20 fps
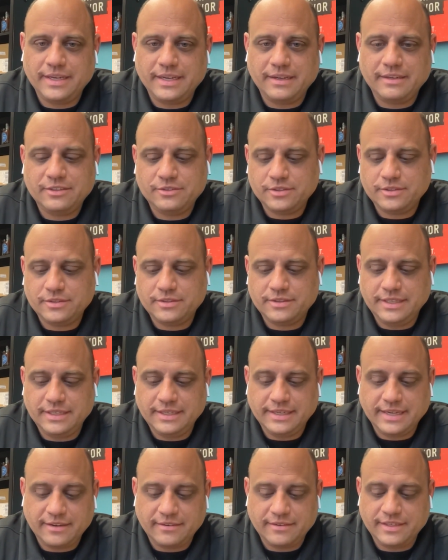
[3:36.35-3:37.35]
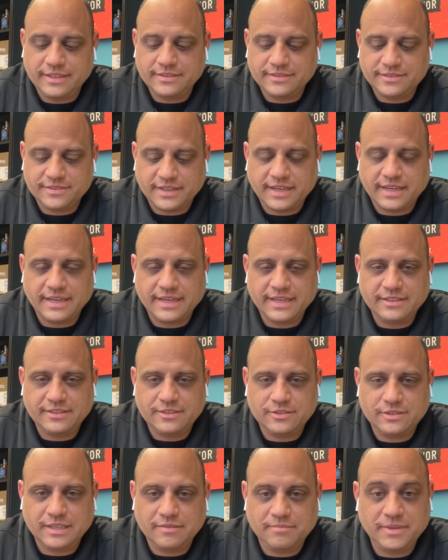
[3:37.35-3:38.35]
And I took the accounting side
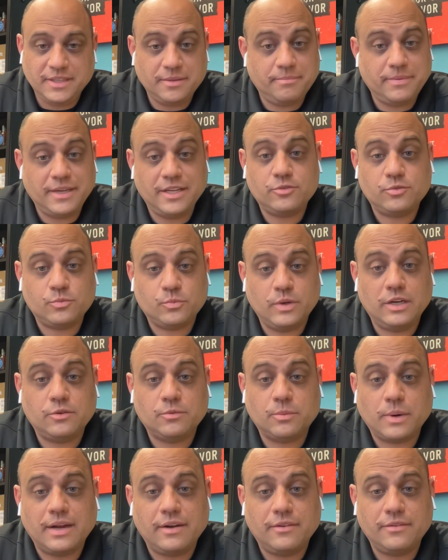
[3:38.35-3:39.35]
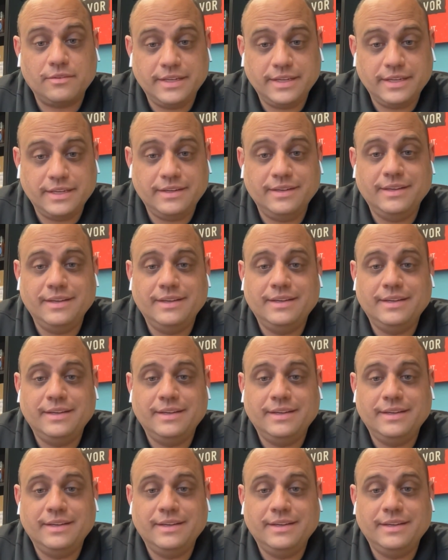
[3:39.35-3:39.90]
to give me the best well-rounded